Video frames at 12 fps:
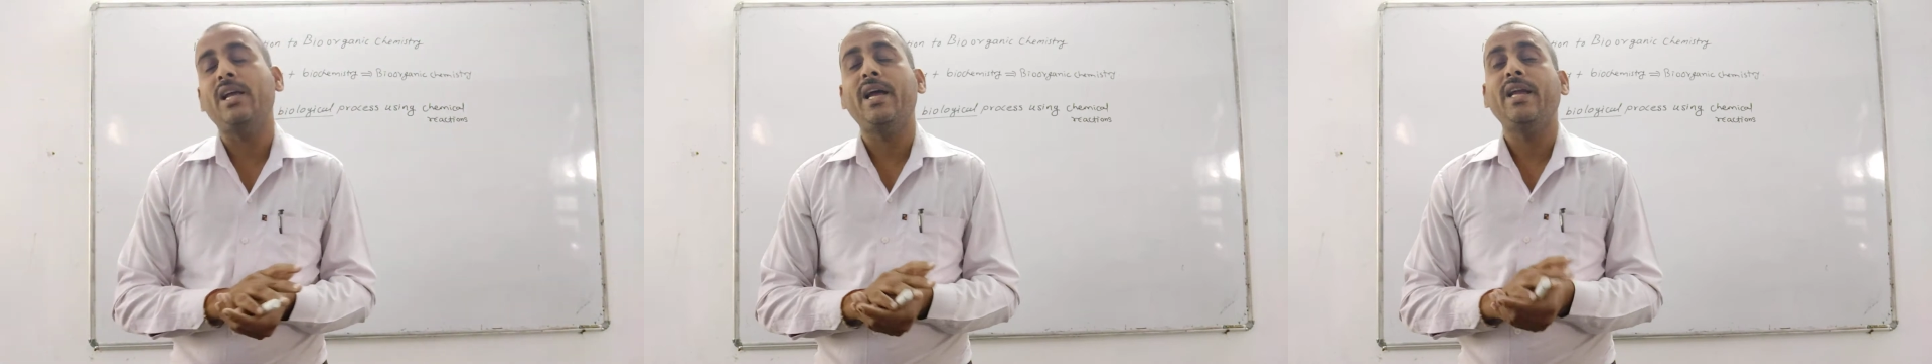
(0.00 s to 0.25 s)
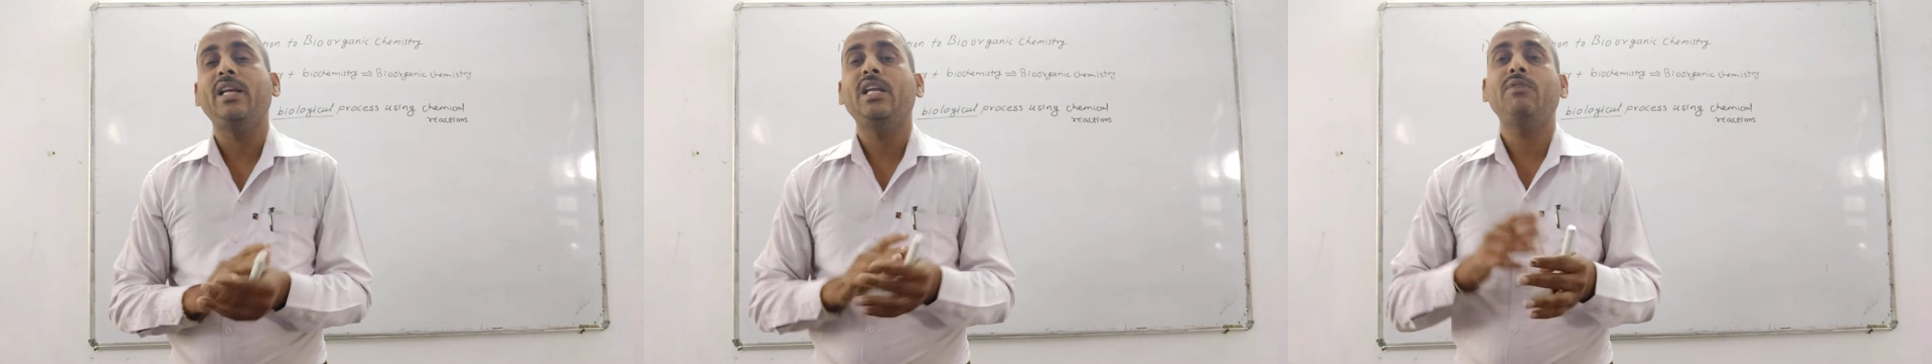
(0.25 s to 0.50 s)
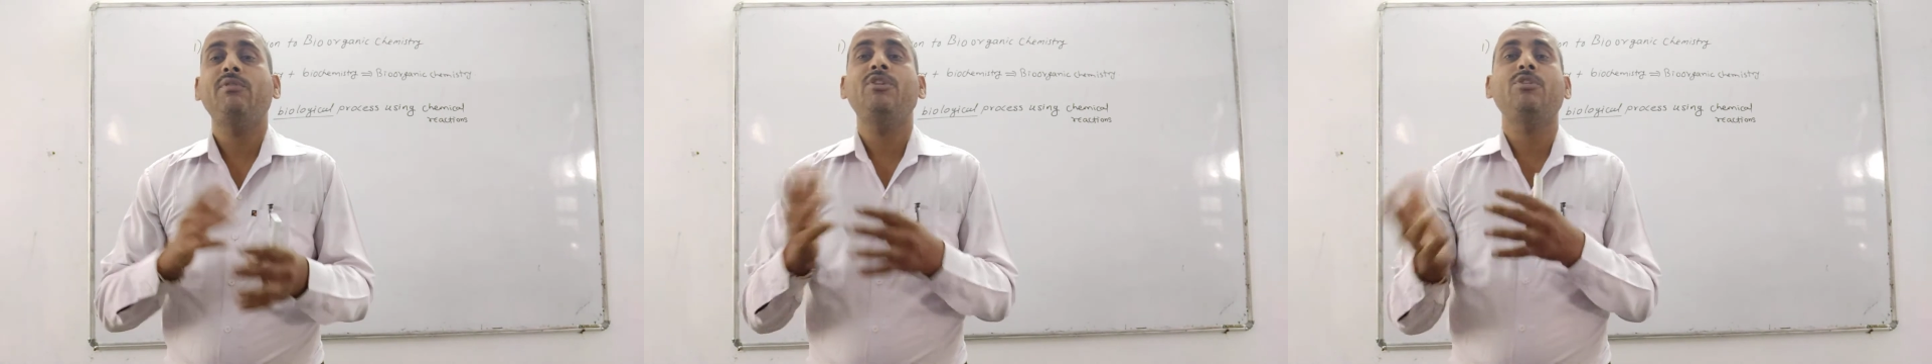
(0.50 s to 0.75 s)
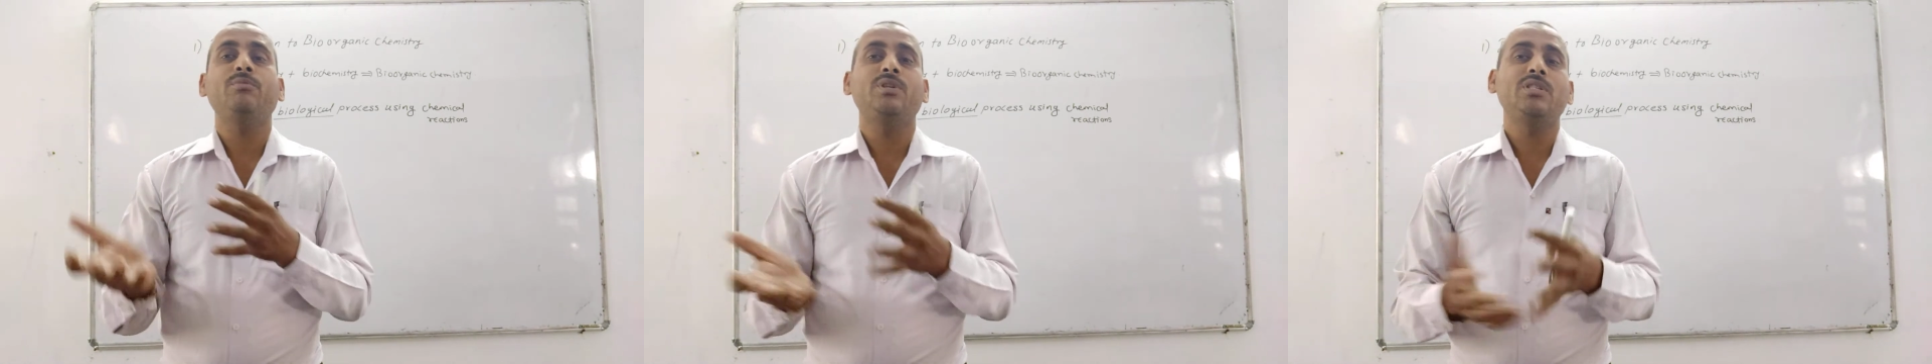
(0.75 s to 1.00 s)
and in
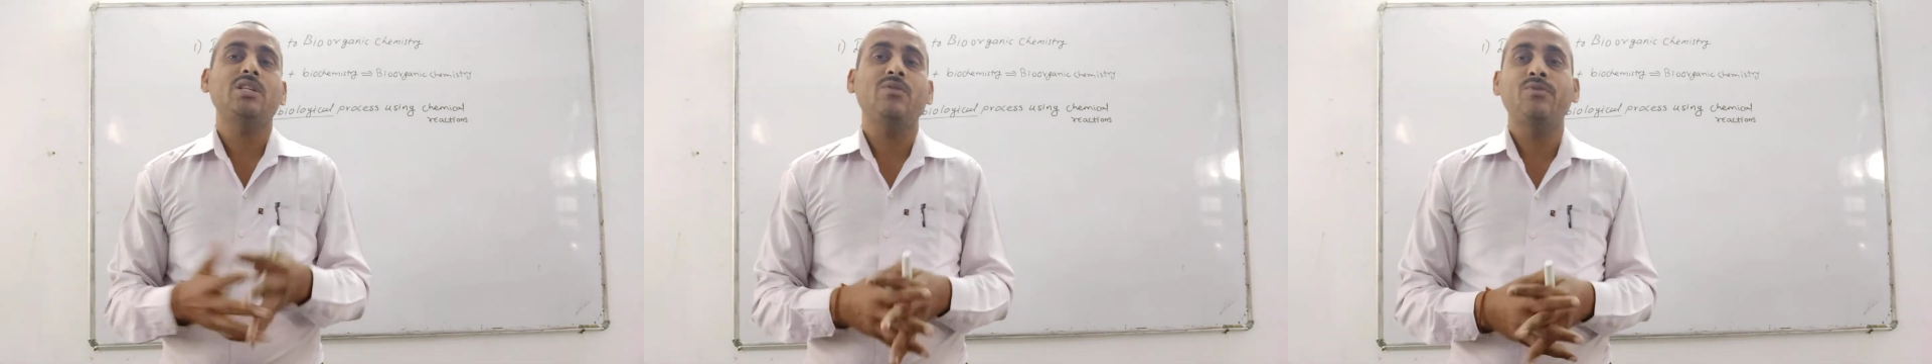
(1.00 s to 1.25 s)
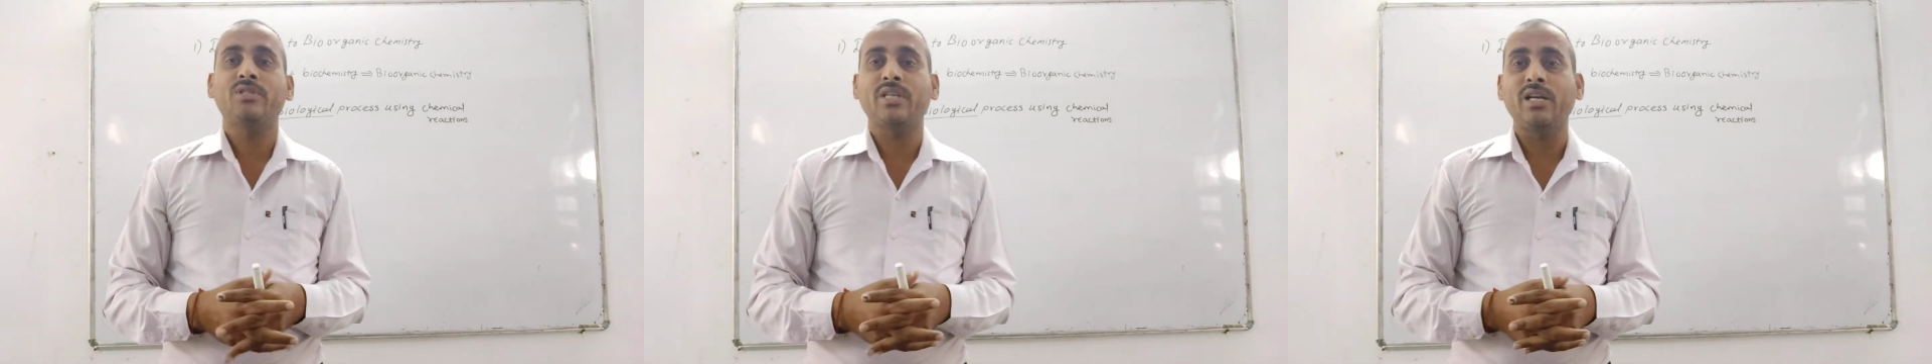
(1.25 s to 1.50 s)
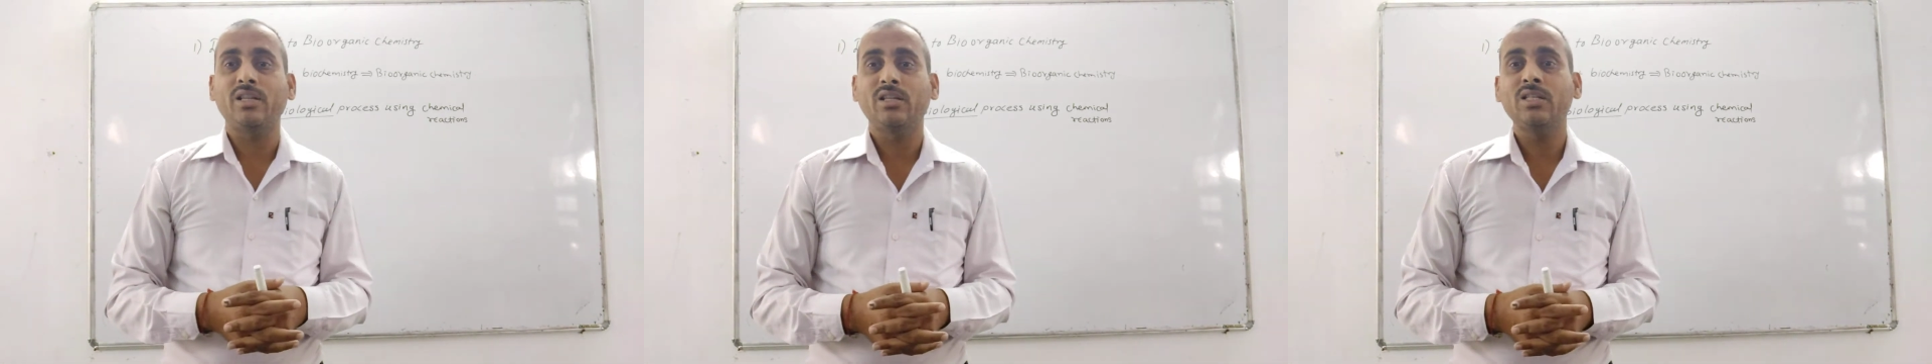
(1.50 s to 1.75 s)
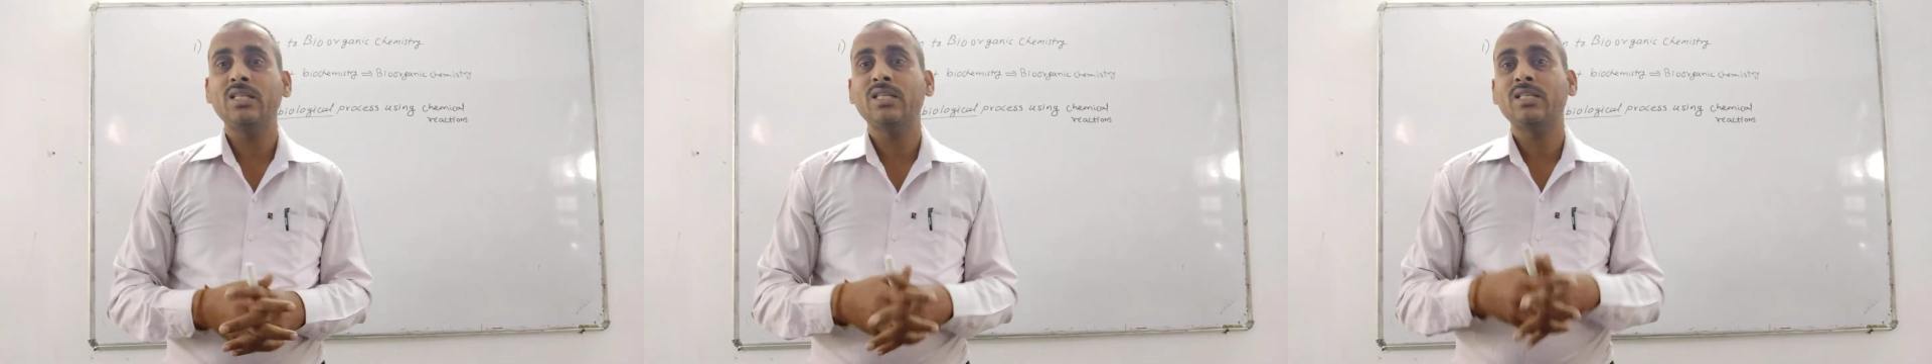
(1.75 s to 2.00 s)
vitro means outside
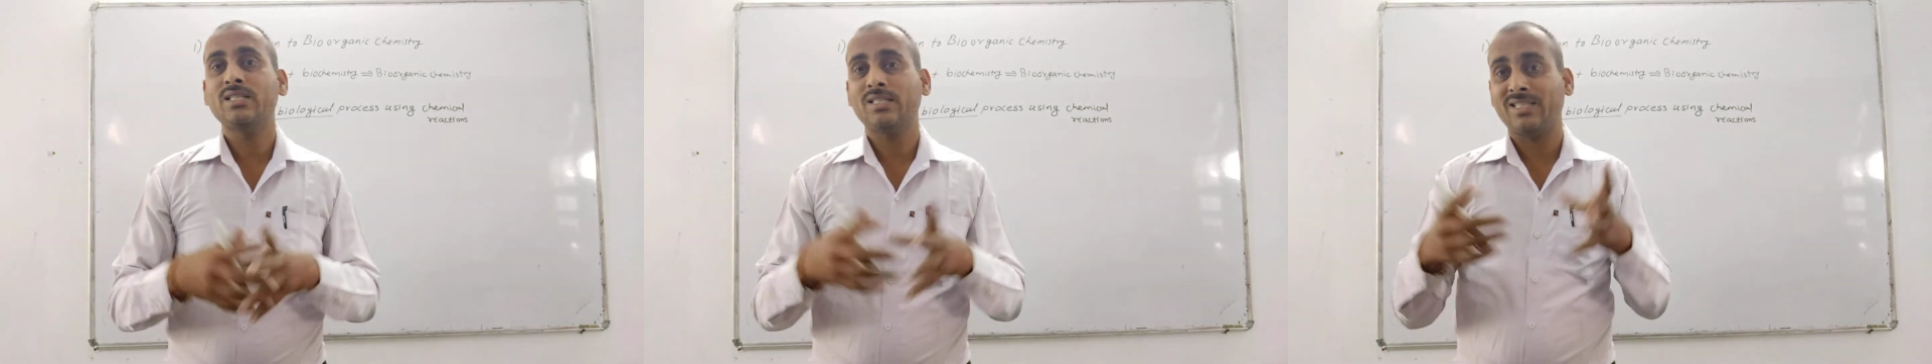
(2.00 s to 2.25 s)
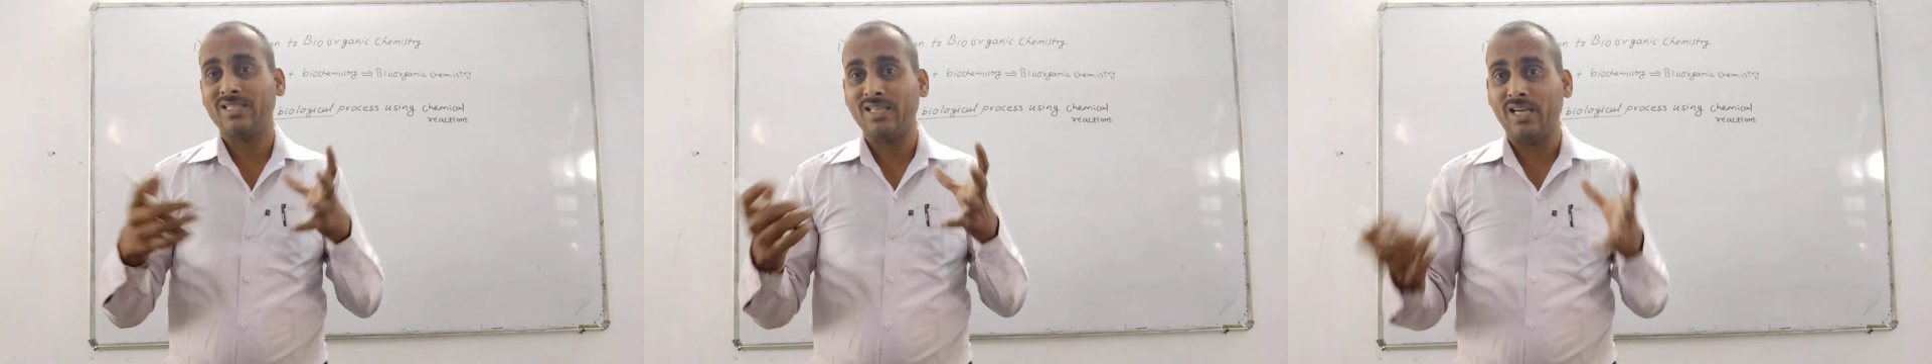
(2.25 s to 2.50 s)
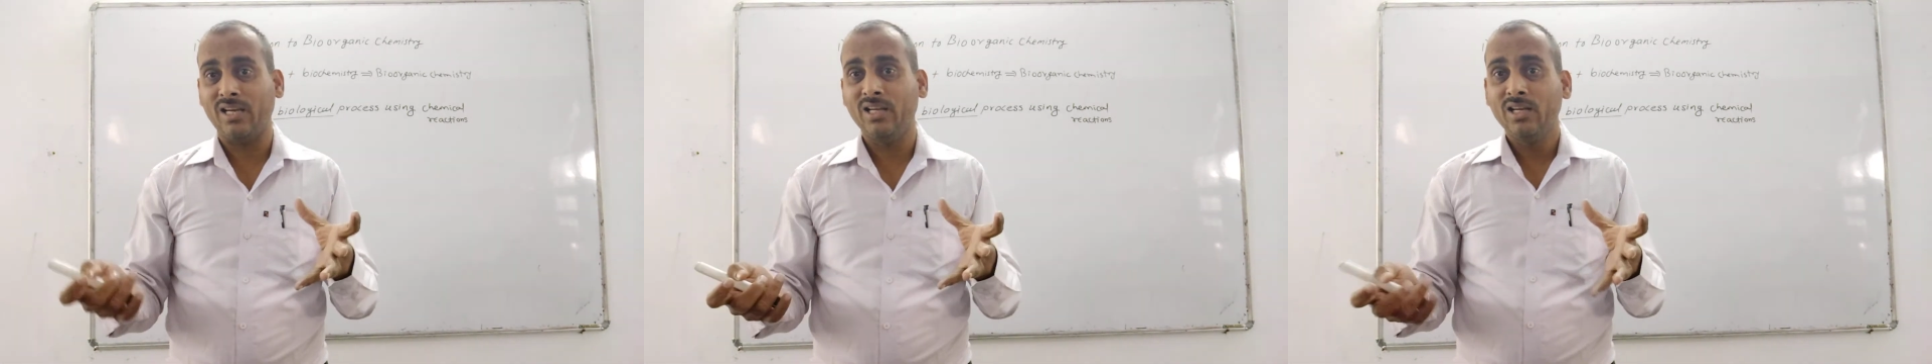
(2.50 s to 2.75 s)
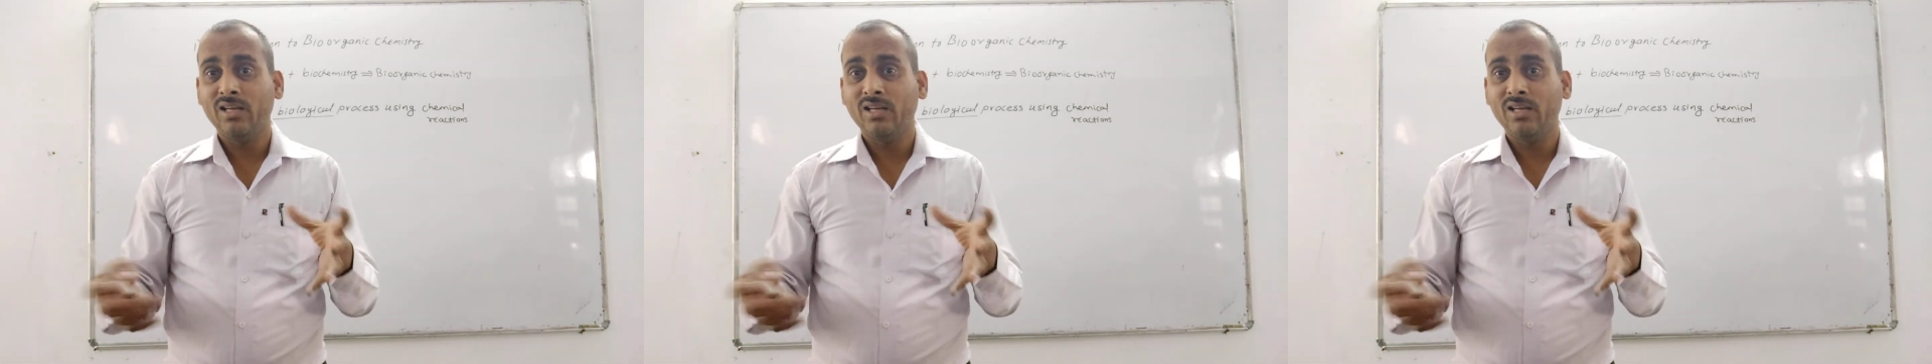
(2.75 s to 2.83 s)
the cell.